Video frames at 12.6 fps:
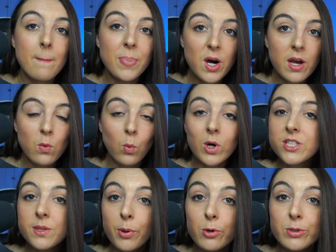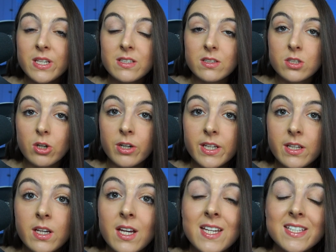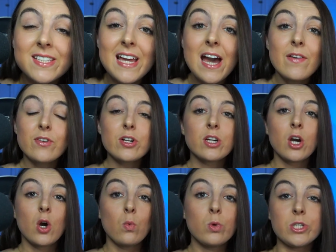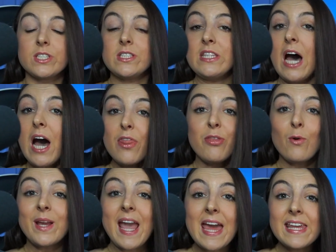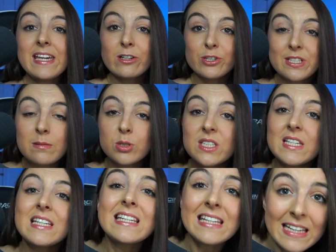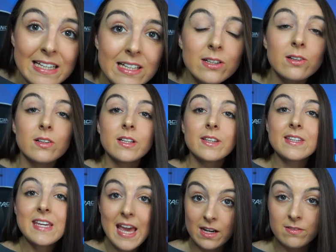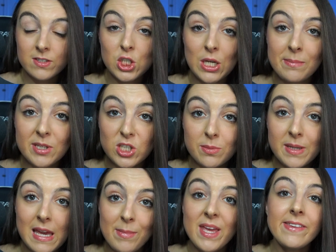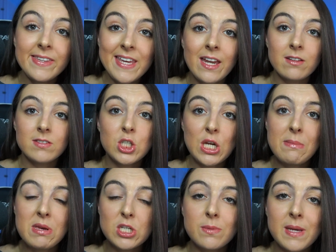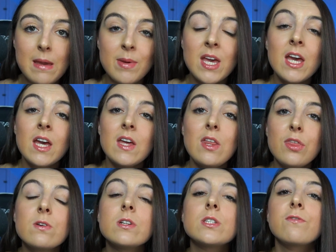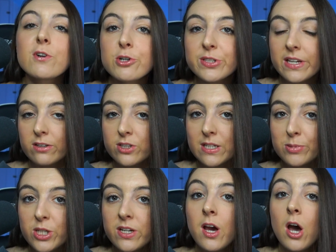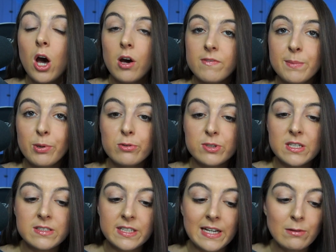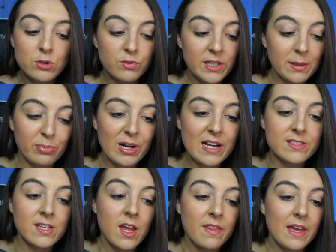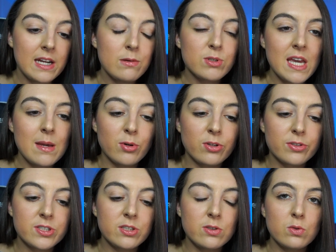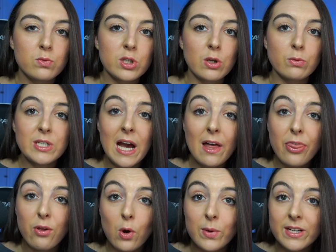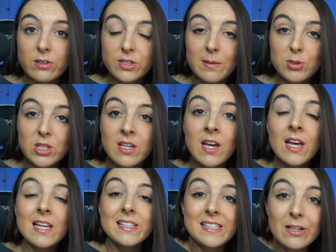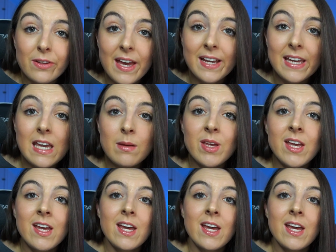But once the postseason started, Stafford was not throwing any interceptions until the NFC Championship game. In the NFC Championship game, he threw his first interception of the postseason. I was really impressed that he was able to, not throw an interception till that game.